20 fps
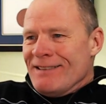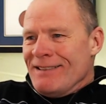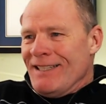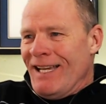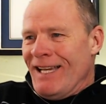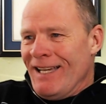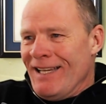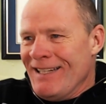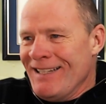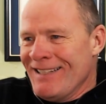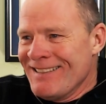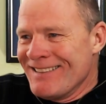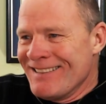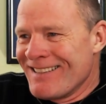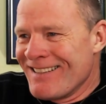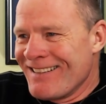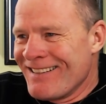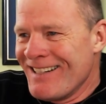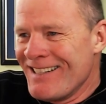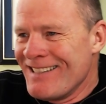That is
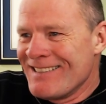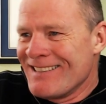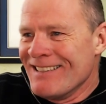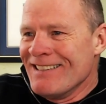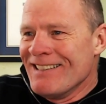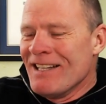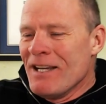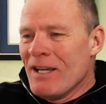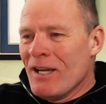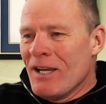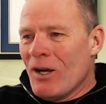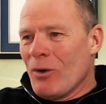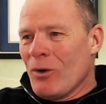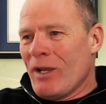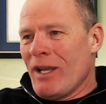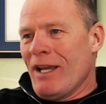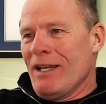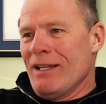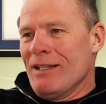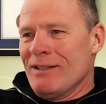crazy.
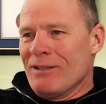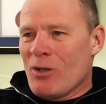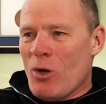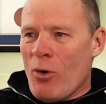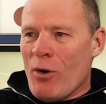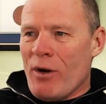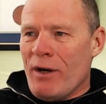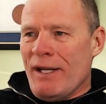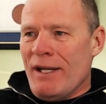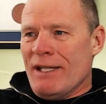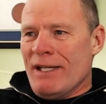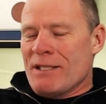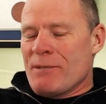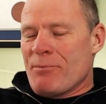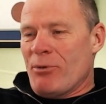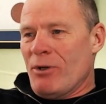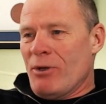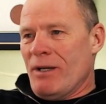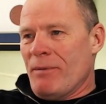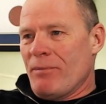Okay, and Corey has
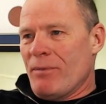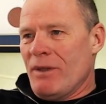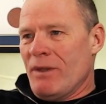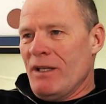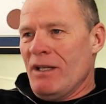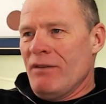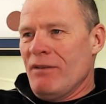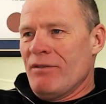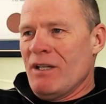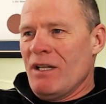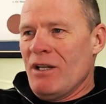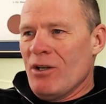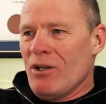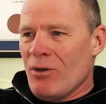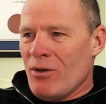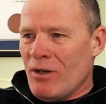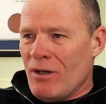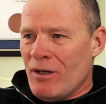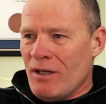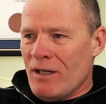put up the
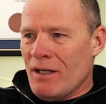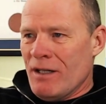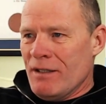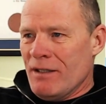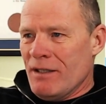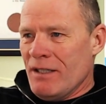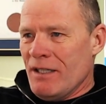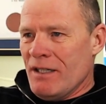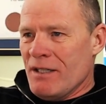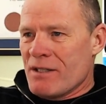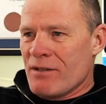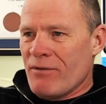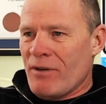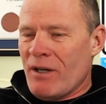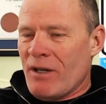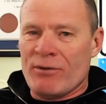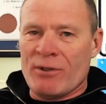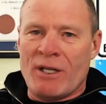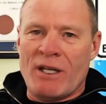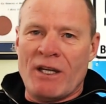video on the
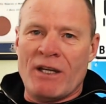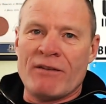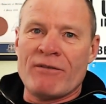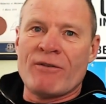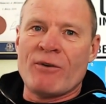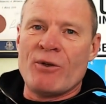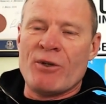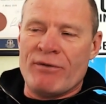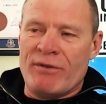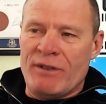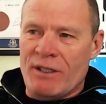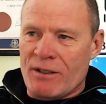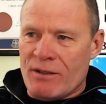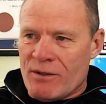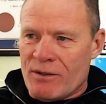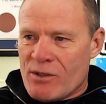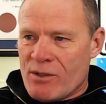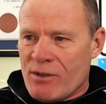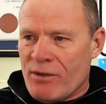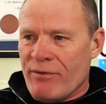survival kit for your
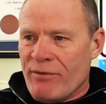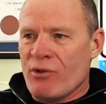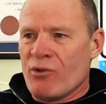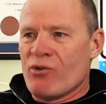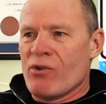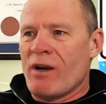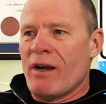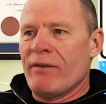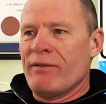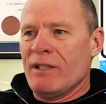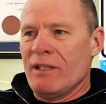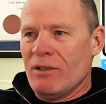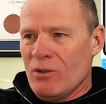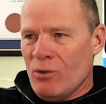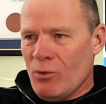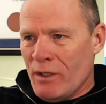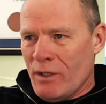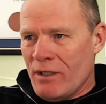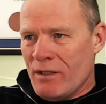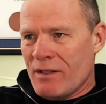vehicle. So if you're driving in
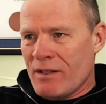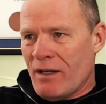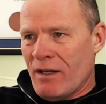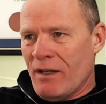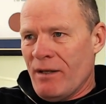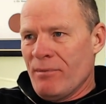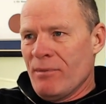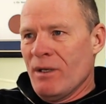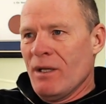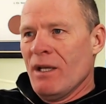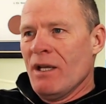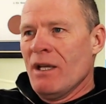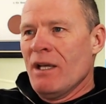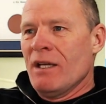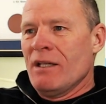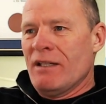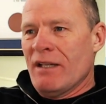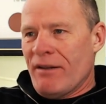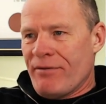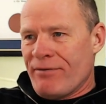the wintertime,
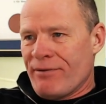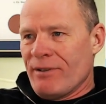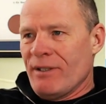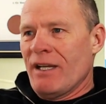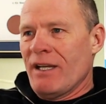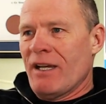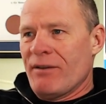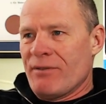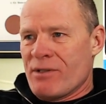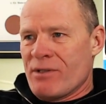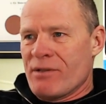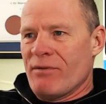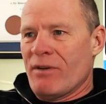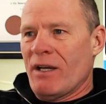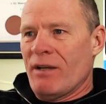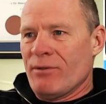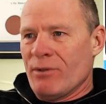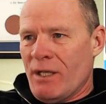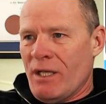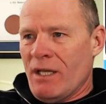definitely have a
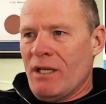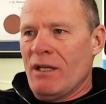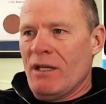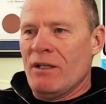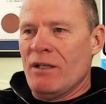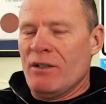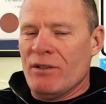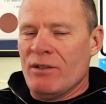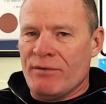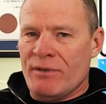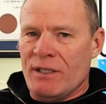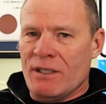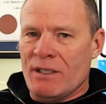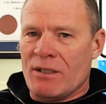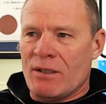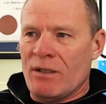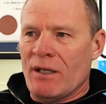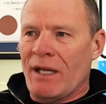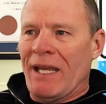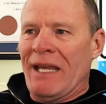survival kit in your
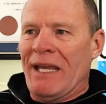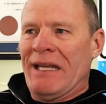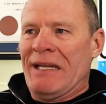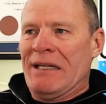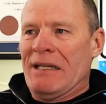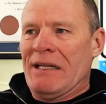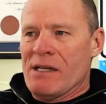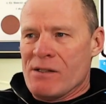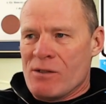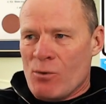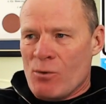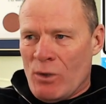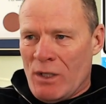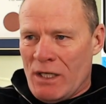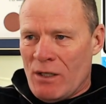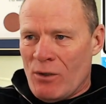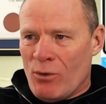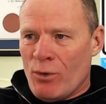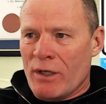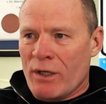vehicle. And as
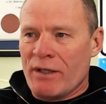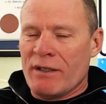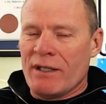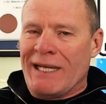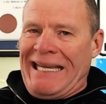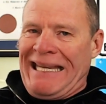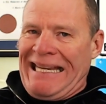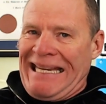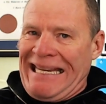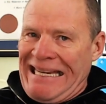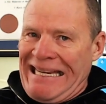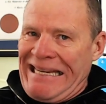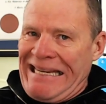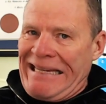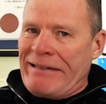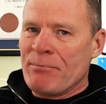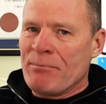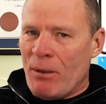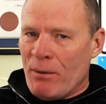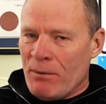well, one of the
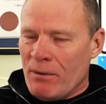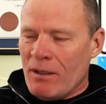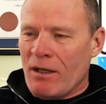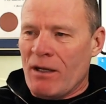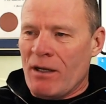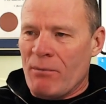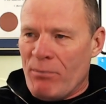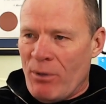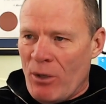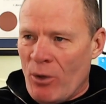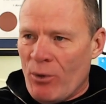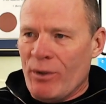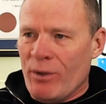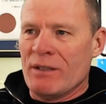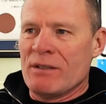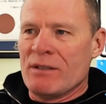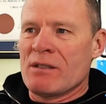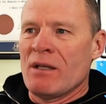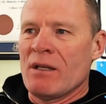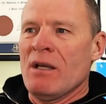key
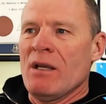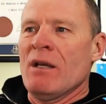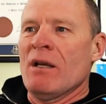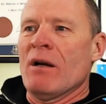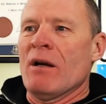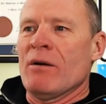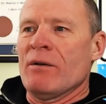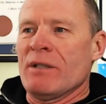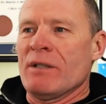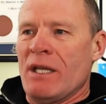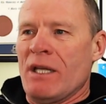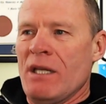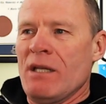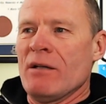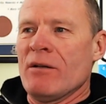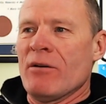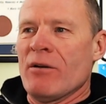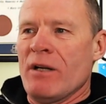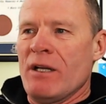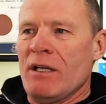components or the key
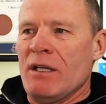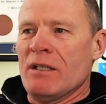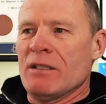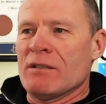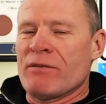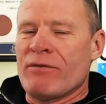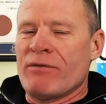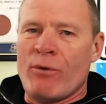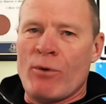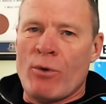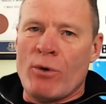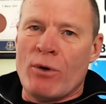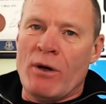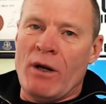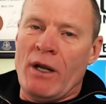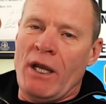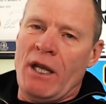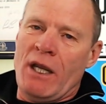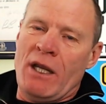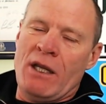ingredients
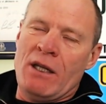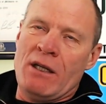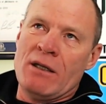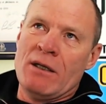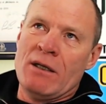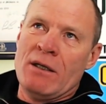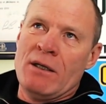for a